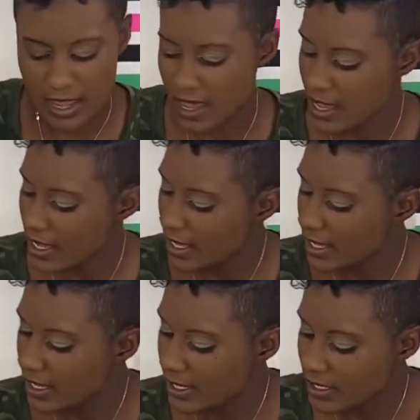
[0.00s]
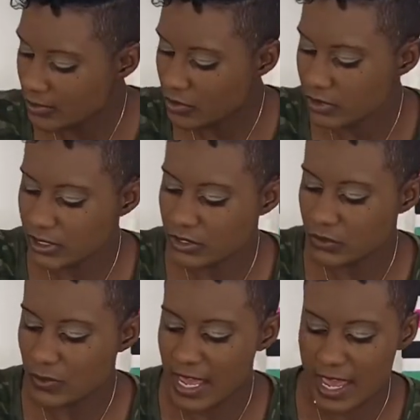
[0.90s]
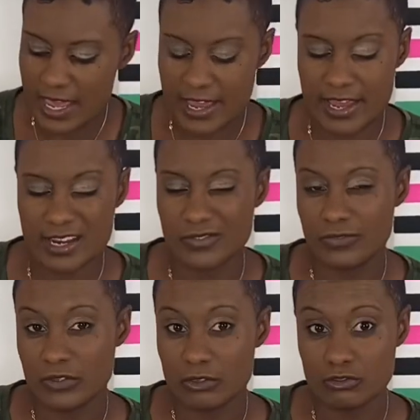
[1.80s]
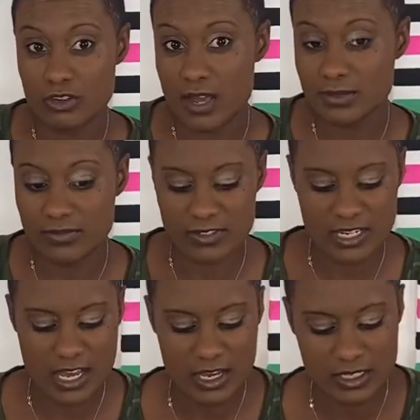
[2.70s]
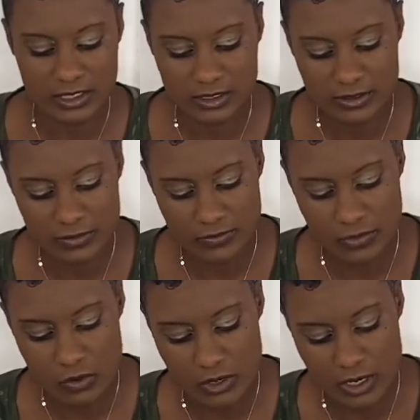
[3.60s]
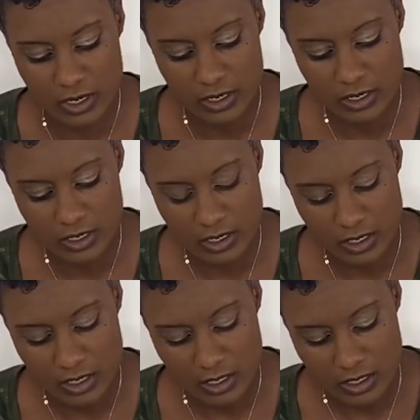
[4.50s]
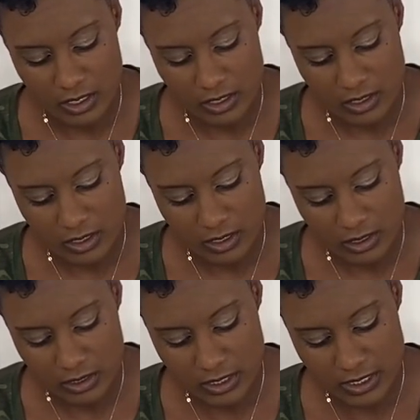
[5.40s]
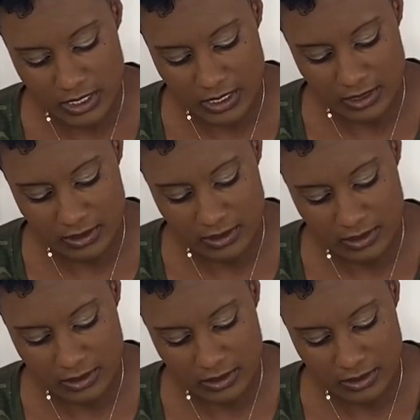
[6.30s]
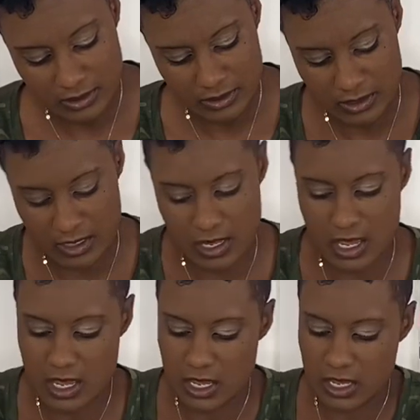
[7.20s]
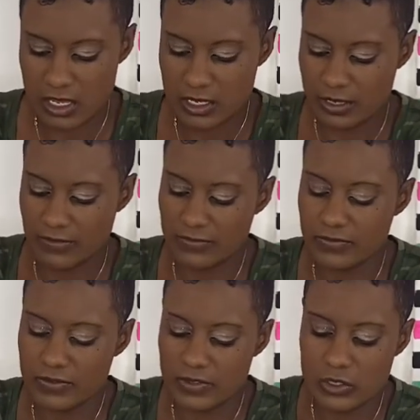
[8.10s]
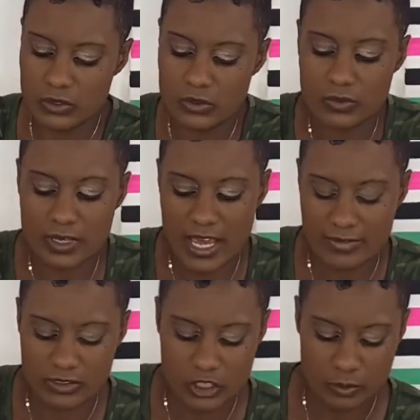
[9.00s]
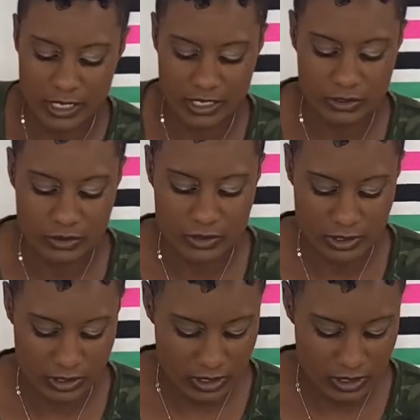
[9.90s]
And I'm going to add a few drops of vanilla for scent and a few lavender petals.